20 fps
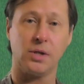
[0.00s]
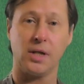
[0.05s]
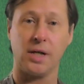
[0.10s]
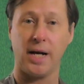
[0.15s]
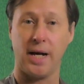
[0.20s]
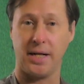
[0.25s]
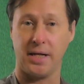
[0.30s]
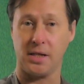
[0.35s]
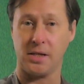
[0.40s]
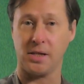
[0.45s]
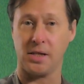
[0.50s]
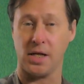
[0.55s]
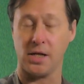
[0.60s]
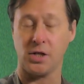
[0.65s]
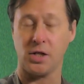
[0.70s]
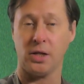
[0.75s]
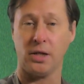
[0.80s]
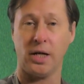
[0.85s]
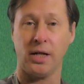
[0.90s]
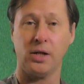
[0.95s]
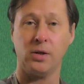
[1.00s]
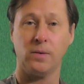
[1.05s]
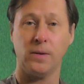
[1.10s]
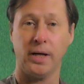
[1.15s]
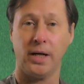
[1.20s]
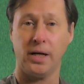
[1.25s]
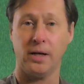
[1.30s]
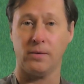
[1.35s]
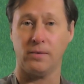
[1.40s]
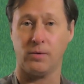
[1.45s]
the guided session I
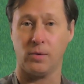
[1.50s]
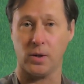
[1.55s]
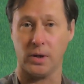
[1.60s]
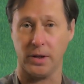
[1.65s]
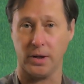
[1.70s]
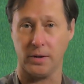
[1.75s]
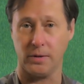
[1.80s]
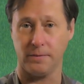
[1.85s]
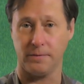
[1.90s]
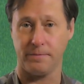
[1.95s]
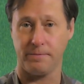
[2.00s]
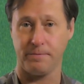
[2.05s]
created for you?